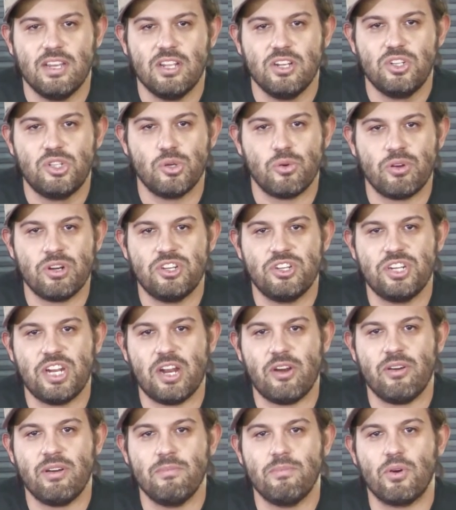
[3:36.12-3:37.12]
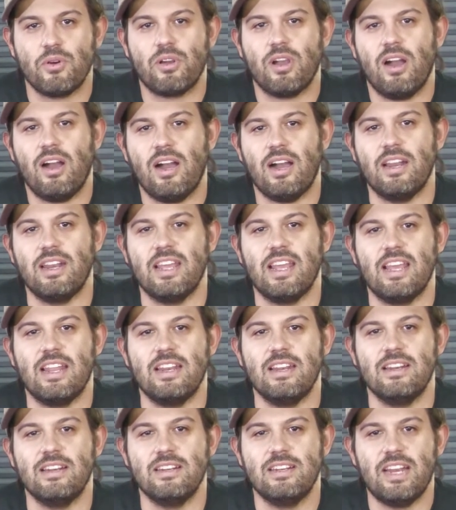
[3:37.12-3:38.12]
Join Sharon Bocan
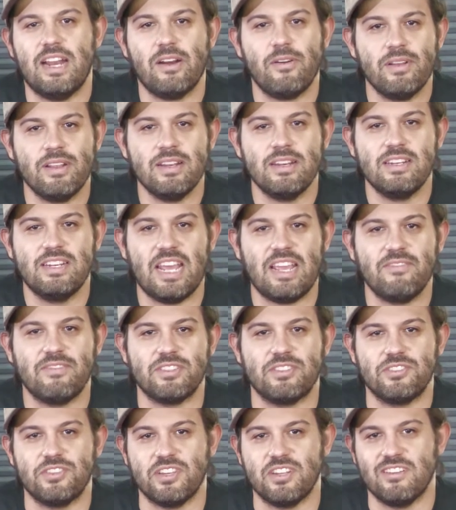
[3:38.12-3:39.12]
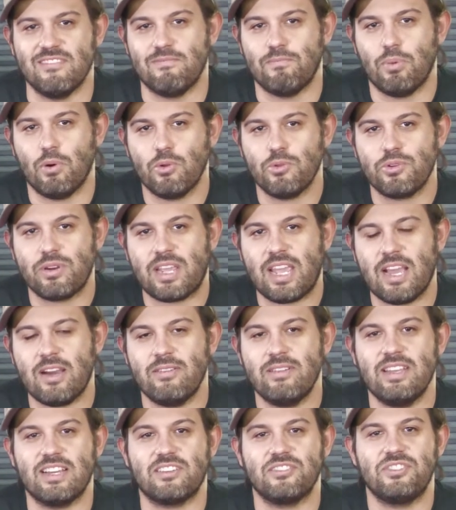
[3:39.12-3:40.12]
and Darren Davidson of Boulder
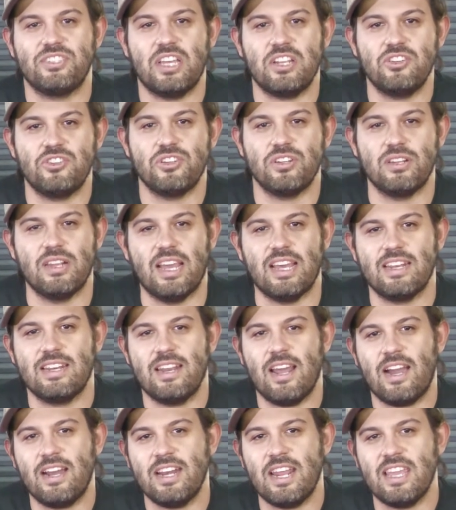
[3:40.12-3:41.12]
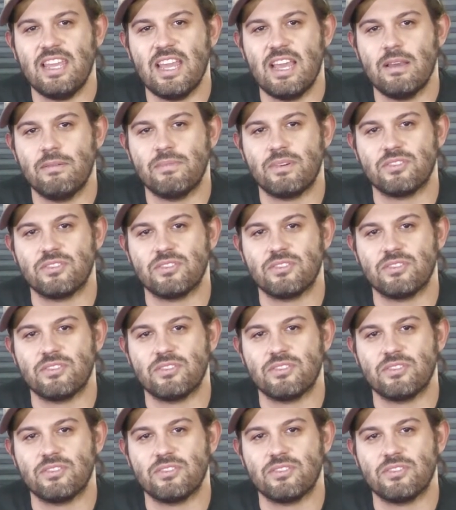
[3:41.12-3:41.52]
County Extension at 9 a.m.